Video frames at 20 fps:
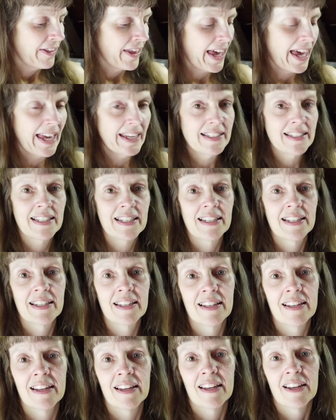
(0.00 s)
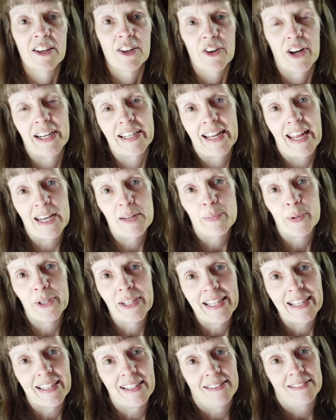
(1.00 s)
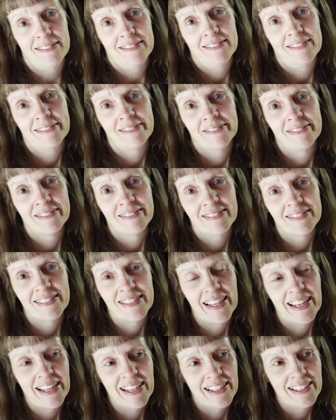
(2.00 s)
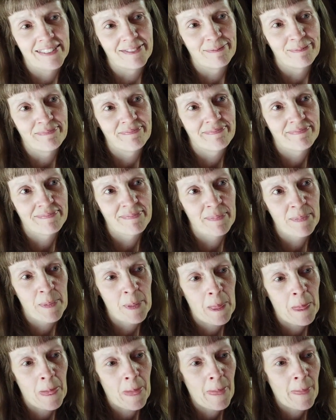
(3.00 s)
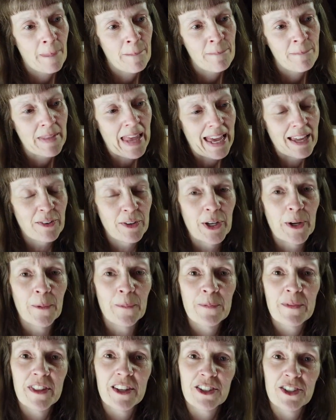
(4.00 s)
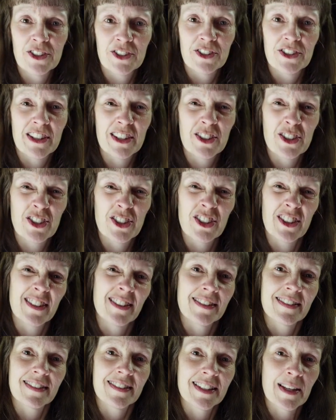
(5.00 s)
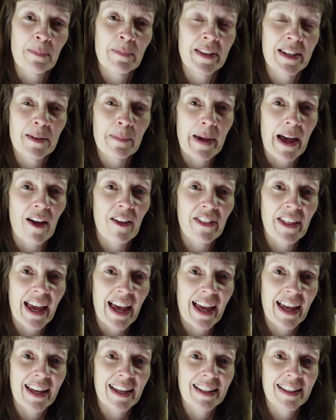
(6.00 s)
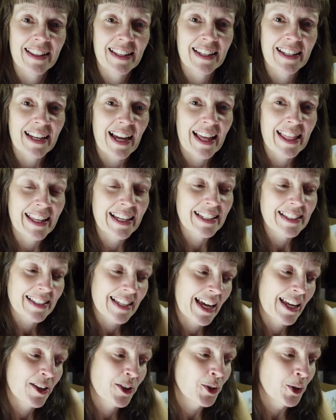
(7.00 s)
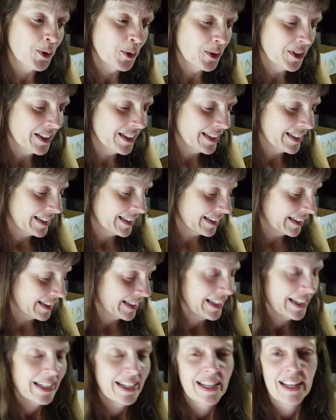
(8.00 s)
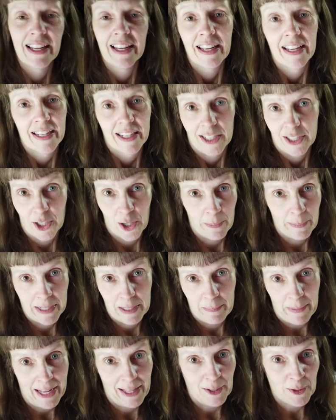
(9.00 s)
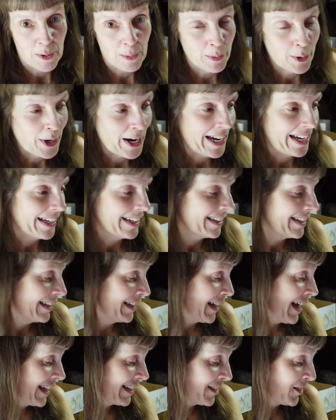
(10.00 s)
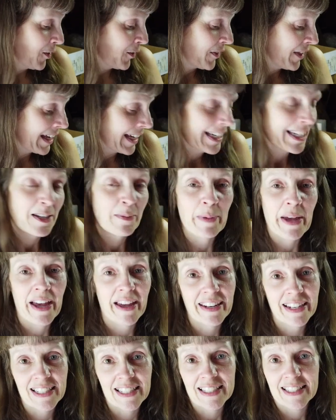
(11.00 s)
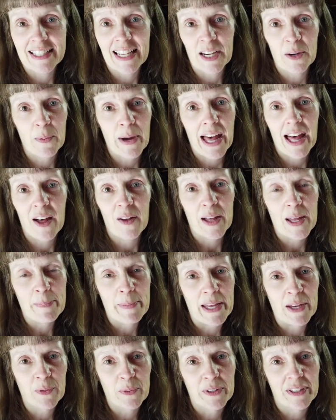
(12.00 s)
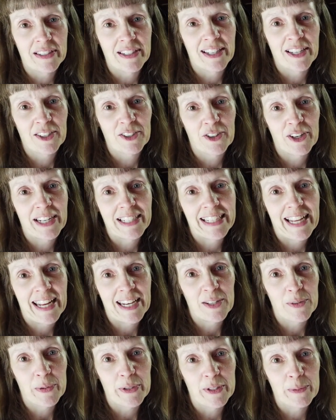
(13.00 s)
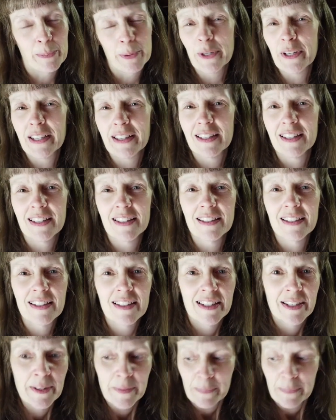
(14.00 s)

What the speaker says: that Granddaddy put in, and I don't know, there's just something about that I think is kind of cool. And me and my little brain, and I start thinking about it, and it's like, wow, I bet when Granddaddy was putting this